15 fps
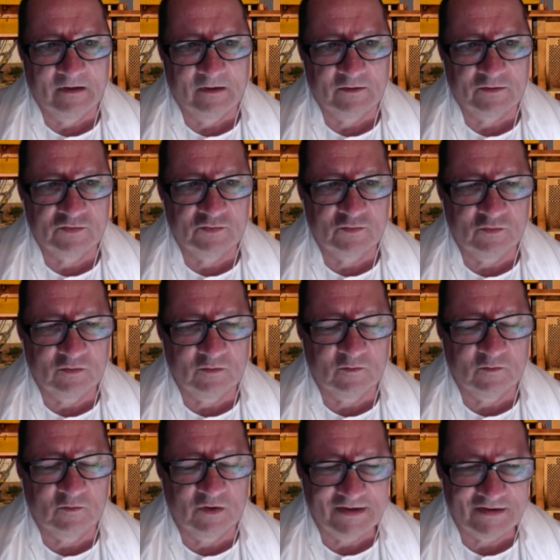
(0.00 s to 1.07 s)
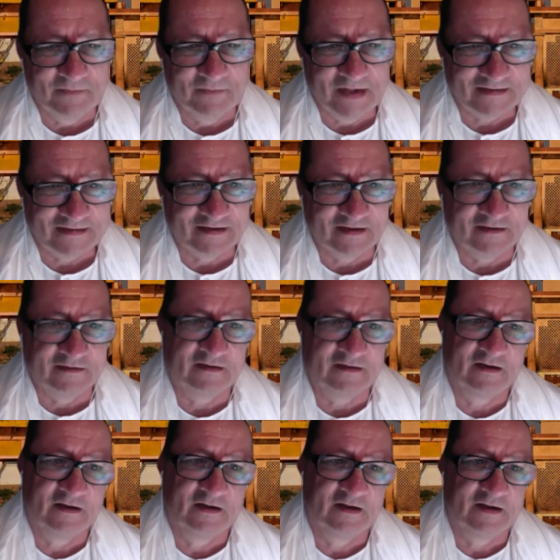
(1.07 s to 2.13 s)
so what is missing
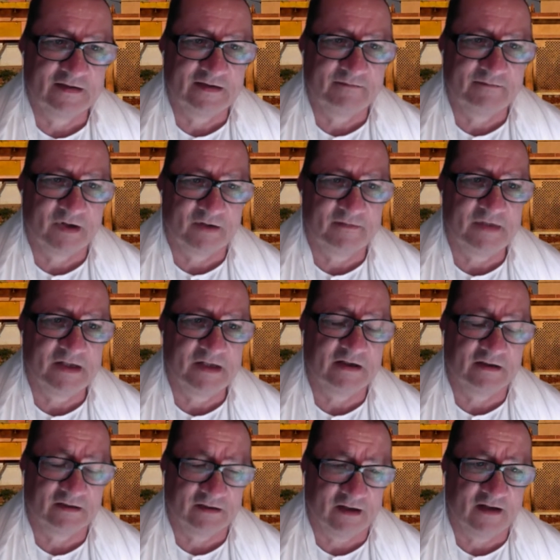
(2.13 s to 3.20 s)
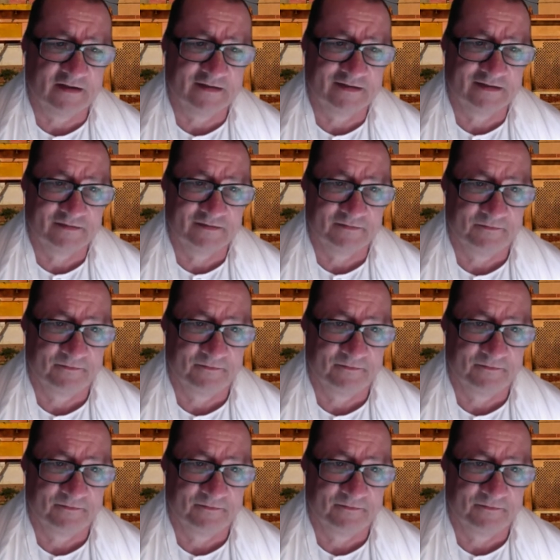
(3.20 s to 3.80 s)
is the Brahminical class.